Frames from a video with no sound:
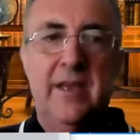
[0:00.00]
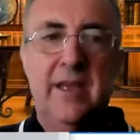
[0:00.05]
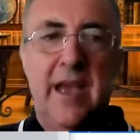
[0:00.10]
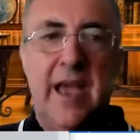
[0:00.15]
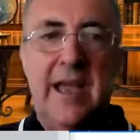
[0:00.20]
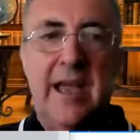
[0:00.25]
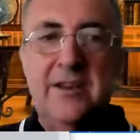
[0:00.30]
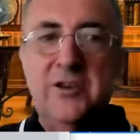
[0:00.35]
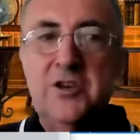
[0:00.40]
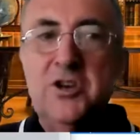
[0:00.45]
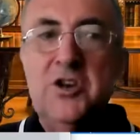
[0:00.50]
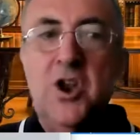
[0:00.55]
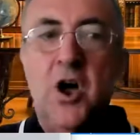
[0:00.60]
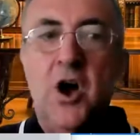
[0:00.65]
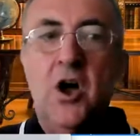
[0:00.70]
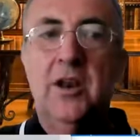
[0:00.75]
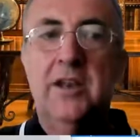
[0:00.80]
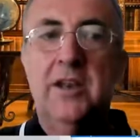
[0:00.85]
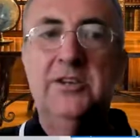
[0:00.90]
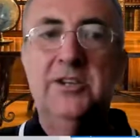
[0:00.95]
and your
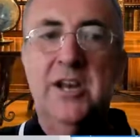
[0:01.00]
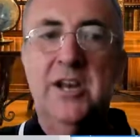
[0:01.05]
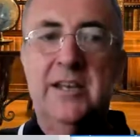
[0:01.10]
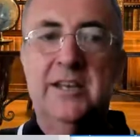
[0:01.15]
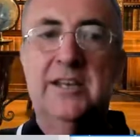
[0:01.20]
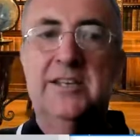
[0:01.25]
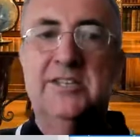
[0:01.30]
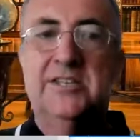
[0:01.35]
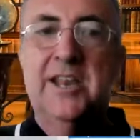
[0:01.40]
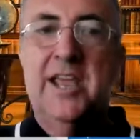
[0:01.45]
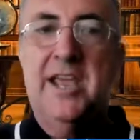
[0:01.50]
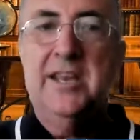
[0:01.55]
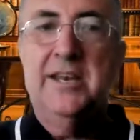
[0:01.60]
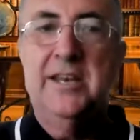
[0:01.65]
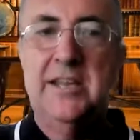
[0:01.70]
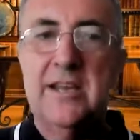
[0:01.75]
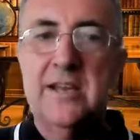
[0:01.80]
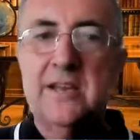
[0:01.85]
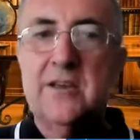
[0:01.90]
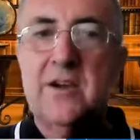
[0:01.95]
knowledge and
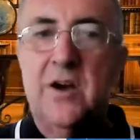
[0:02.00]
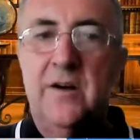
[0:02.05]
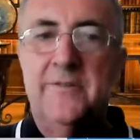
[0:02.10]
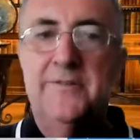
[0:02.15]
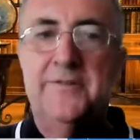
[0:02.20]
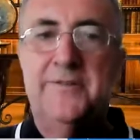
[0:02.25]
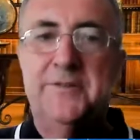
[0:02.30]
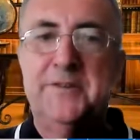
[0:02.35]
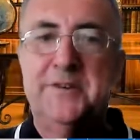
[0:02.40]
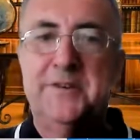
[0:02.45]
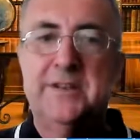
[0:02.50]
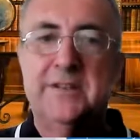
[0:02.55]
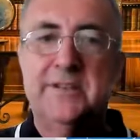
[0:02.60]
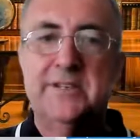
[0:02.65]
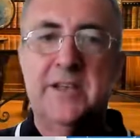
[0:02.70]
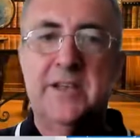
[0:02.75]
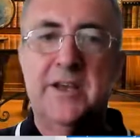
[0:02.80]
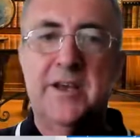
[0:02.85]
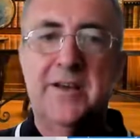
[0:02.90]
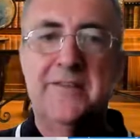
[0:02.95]
understanding and
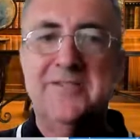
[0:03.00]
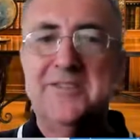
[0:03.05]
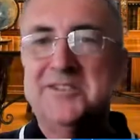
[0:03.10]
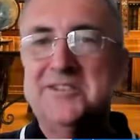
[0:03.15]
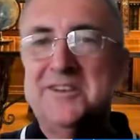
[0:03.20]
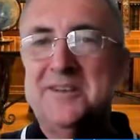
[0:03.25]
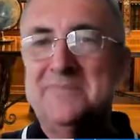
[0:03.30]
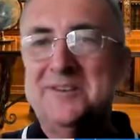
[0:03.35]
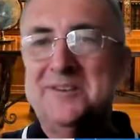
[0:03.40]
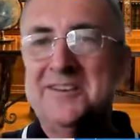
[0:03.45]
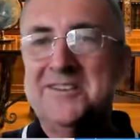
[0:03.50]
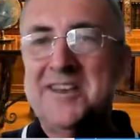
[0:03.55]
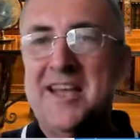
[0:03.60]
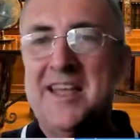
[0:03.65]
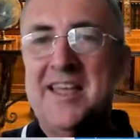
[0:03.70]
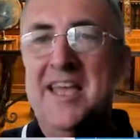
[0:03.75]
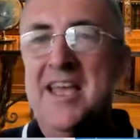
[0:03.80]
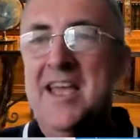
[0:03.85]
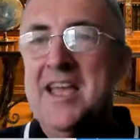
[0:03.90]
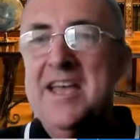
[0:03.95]
confidence of the subject
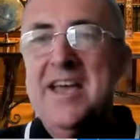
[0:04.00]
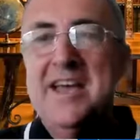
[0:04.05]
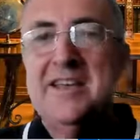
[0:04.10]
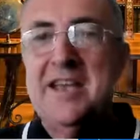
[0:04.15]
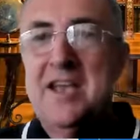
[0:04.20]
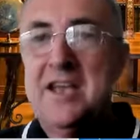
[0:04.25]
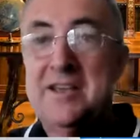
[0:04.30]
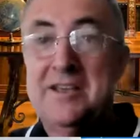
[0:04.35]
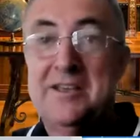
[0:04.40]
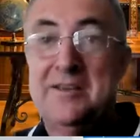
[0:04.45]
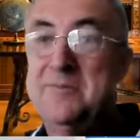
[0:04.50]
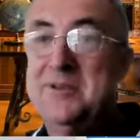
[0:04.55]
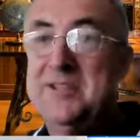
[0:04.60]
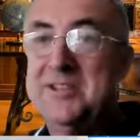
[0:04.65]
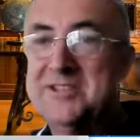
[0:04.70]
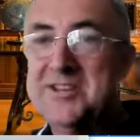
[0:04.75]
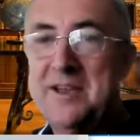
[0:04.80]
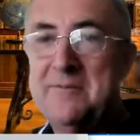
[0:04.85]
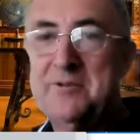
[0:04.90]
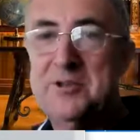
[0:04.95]
start. It can be the
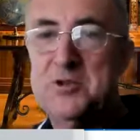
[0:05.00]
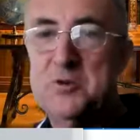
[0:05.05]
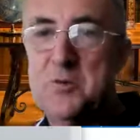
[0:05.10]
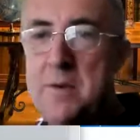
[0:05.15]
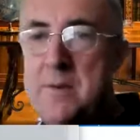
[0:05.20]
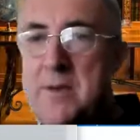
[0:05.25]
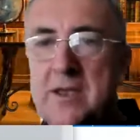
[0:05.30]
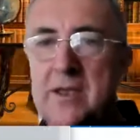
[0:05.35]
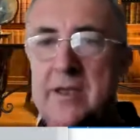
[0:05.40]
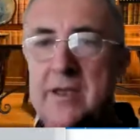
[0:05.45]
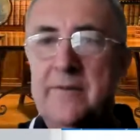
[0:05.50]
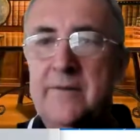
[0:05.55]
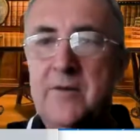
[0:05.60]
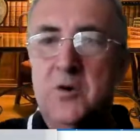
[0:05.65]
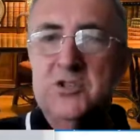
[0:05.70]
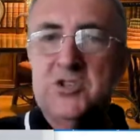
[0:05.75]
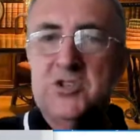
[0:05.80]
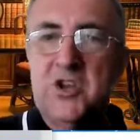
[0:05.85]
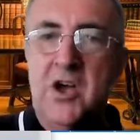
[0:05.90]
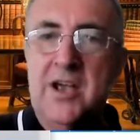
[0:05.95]
same with swimming
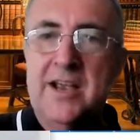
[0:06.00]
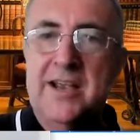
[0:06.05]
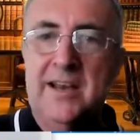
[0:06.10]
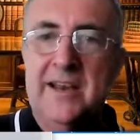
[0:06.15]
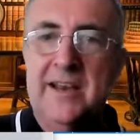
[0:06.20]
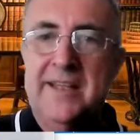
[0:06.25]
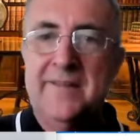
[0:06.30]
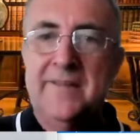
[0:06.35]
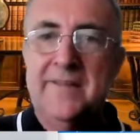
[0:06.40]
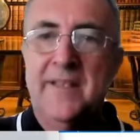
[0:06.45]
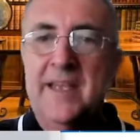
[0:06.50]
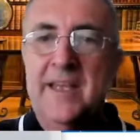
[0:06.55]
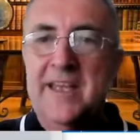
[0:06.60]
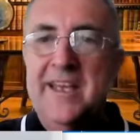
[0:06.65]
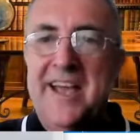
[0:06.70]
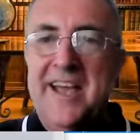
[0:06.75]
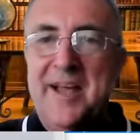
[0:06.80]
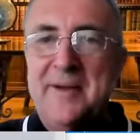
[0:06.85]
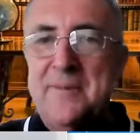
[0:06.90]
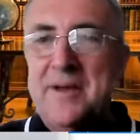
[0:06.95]
or cycling.
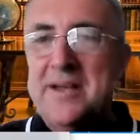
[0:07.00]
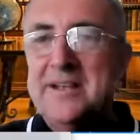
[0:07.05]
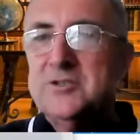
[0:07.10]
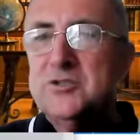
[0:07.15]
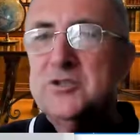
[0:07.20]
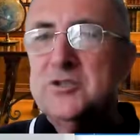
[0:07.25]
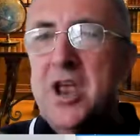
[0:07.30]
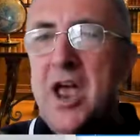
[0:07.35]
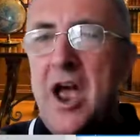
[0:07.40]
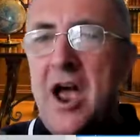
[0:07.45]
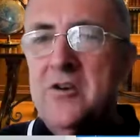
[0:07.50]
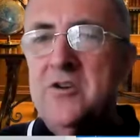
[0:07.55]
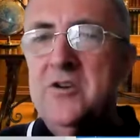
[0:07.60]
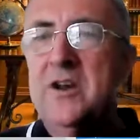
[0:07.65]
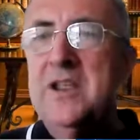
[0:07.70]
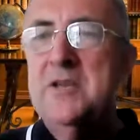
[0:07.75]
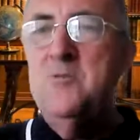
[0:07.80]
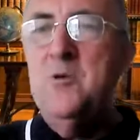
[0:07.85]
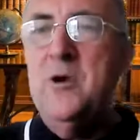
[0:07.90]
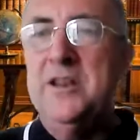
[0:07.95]
It's
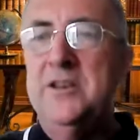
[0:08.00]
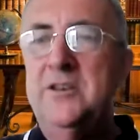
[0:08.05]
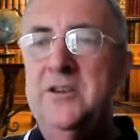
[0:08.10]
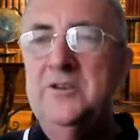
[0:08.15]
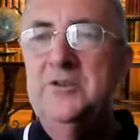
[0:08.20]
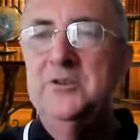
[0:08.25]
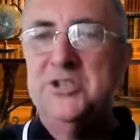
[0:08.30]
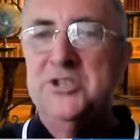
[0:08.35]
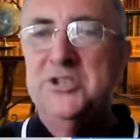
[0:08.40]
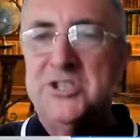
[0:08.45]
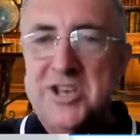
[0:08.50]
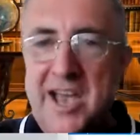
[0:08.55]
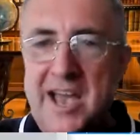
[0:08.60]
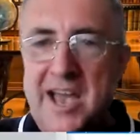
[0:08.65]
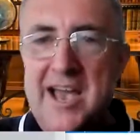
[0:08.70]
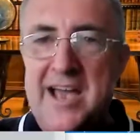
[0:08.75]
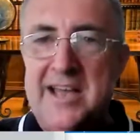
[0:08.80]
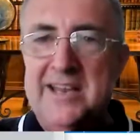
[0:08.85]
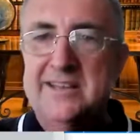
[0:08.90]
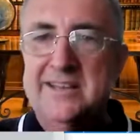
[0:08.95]
only when you
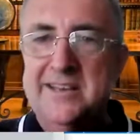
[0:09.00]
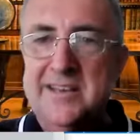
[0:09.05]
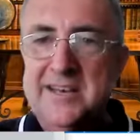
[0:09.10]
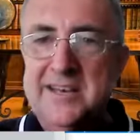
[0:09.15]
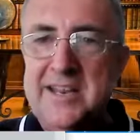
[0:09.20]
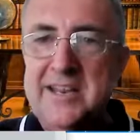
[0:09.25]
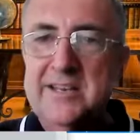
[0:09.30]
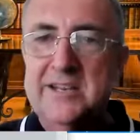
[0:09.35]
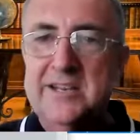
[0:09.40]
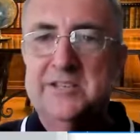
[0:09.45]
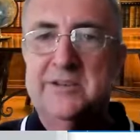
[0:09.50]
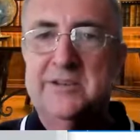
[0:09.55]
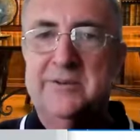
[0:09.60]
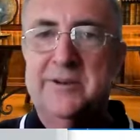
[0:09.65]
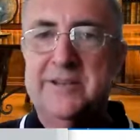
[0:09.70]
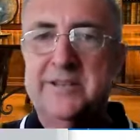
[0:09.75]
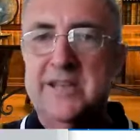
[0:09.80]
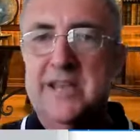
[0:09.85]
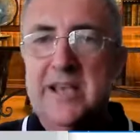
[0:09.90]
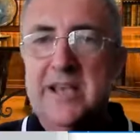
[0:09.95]
start and get into
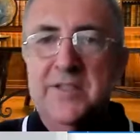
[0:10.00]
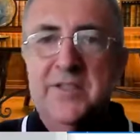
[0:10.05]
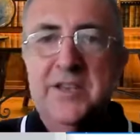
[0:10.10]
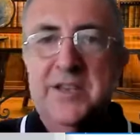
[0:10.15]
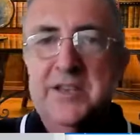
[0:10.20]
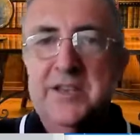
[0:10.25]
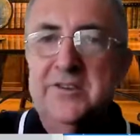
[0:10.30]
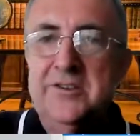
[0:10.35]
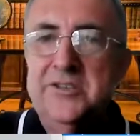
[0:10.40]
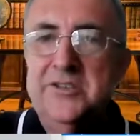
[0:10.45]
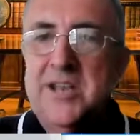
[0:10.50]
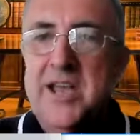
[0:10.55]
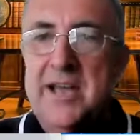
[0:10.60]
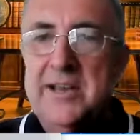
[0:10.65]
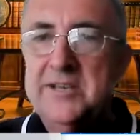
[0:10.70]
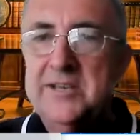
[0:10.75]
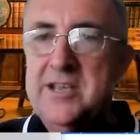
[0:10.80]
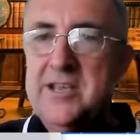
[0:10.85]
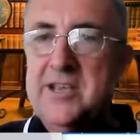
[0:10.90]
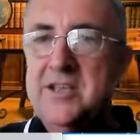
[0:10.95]
it that you start
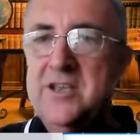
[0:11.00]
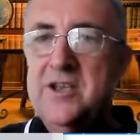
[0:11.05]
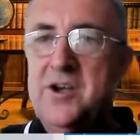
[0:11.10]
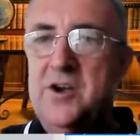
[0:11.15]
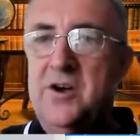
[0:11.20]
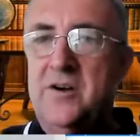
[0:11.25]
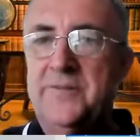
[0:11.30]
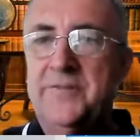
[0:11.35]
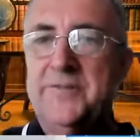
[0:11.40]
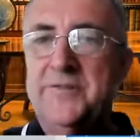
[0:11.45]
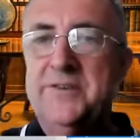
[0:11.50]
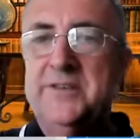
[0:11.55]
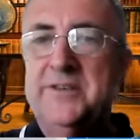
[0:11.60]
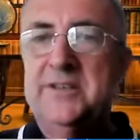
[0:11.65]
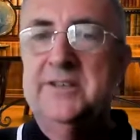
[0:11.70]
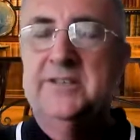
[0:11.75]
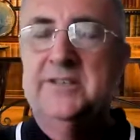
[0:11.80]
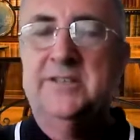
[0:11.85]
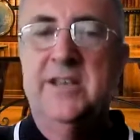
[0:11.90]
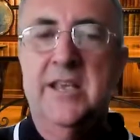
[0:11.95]
to get your
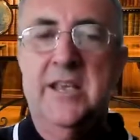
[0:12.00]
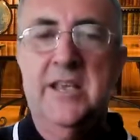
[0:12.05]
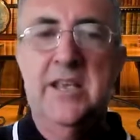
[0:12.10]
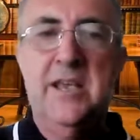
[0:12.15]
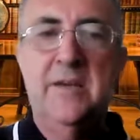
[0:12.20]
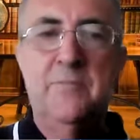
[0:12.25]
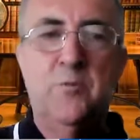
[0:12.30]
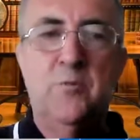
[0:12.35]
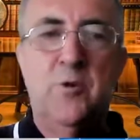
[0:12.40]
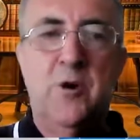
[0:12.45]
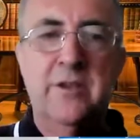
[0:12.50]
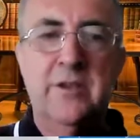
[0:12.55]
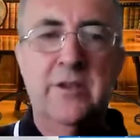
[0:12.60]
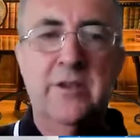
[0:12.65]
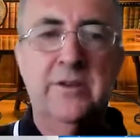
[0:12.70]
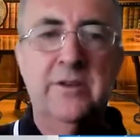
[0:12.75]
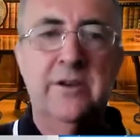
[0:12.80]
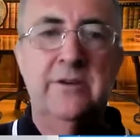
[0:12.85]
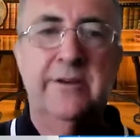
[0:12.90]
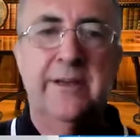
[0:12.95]
confidence in what you're
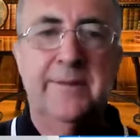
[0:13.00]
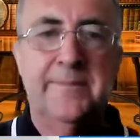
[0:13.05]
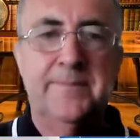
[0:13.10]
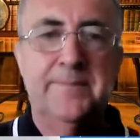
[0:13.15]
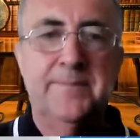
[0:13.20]
doing.